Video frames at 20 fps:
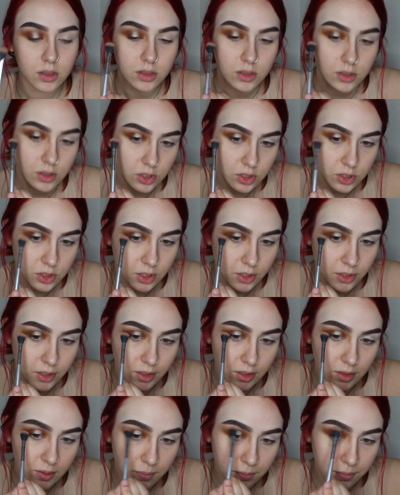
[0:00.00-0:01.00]
So just
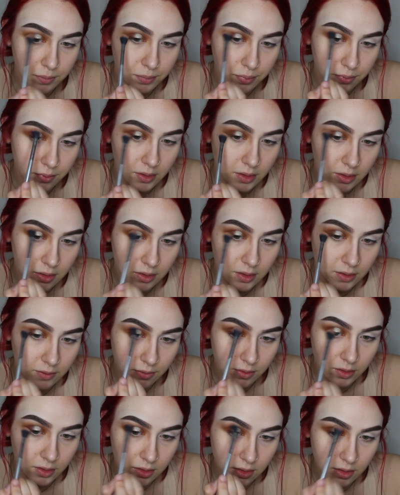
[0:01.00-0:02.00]
kind of blend
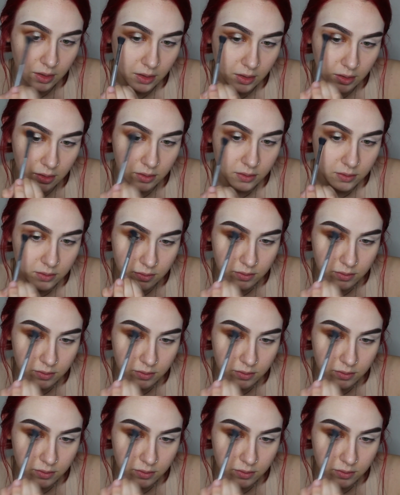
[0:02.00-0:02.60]
everything